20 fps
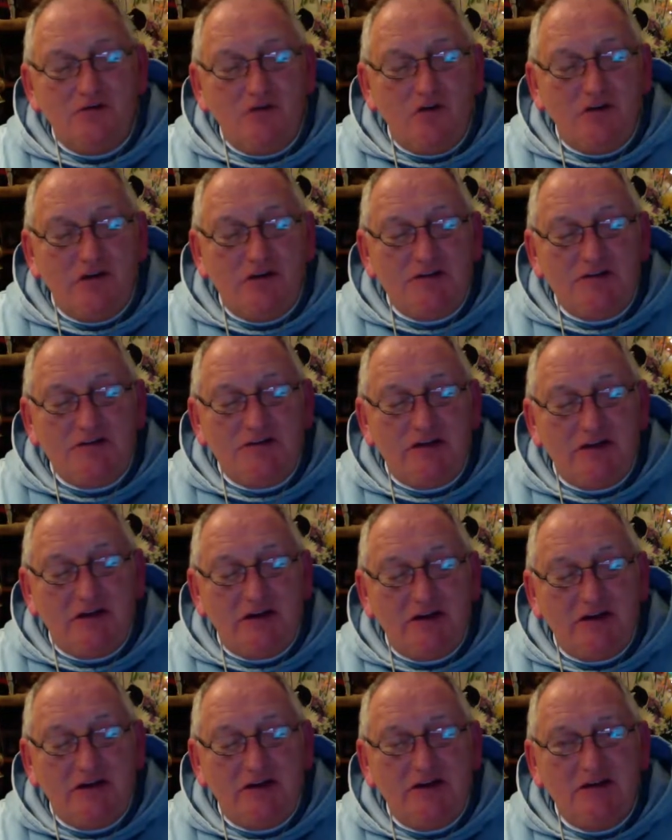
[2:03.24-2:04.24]
voice
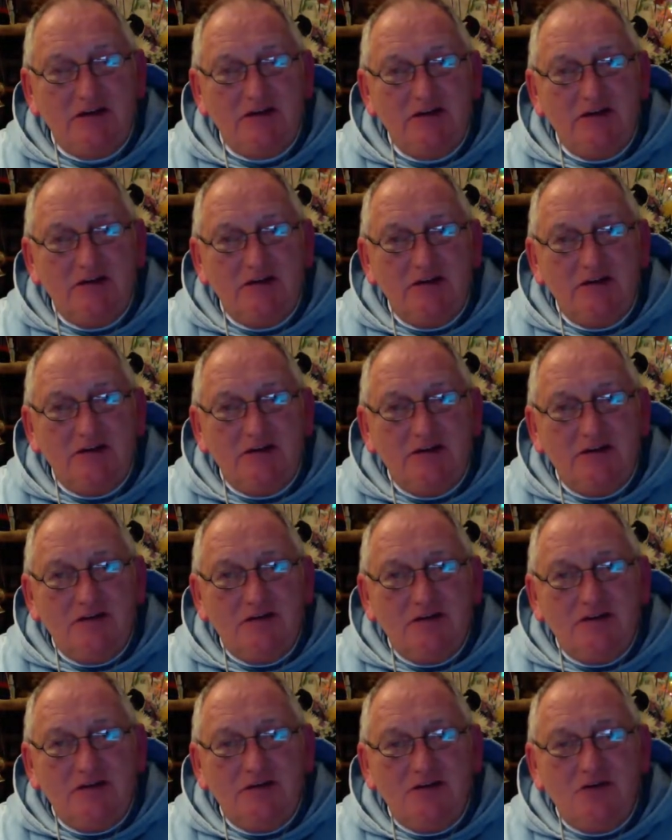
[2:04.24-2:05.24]
say,
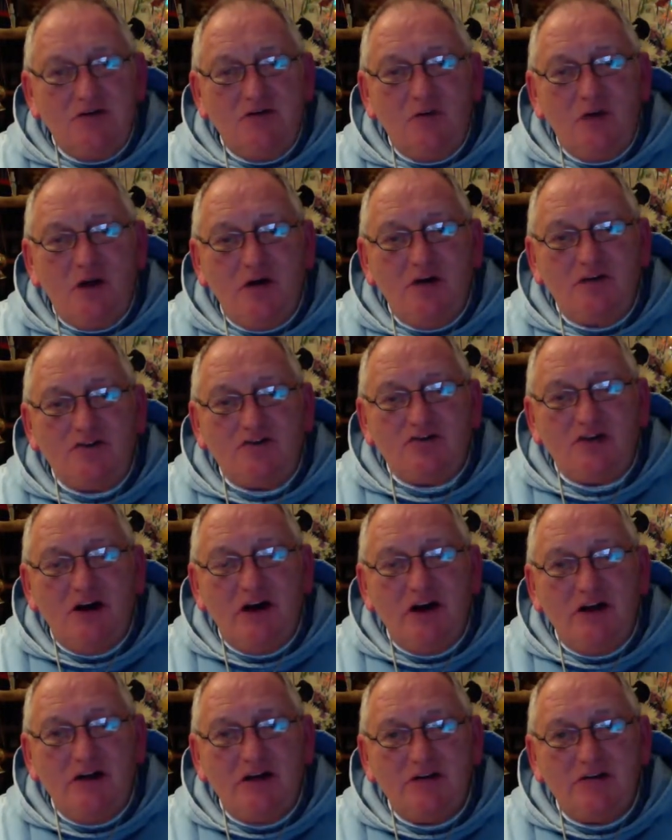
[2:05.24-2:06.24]
You are a
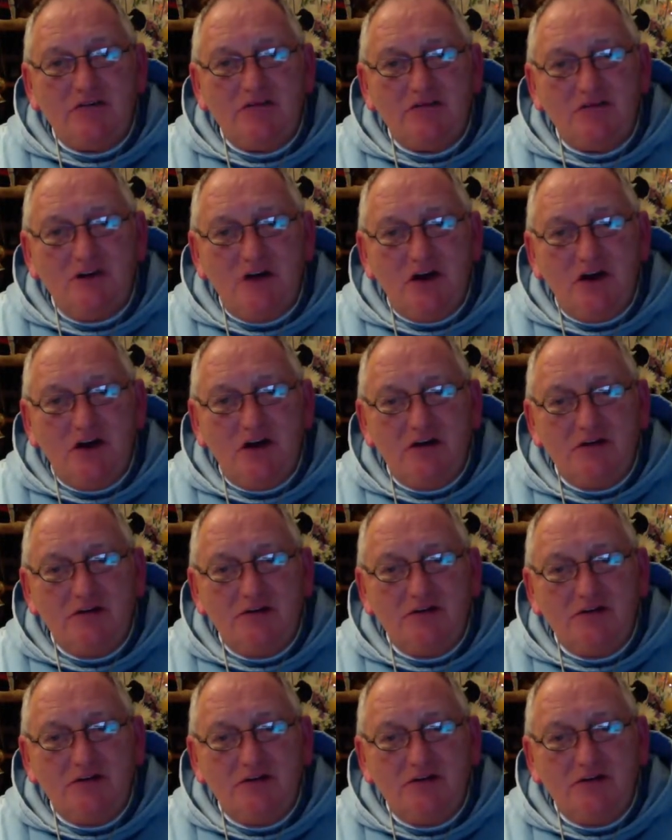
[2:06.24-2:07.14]
child of God.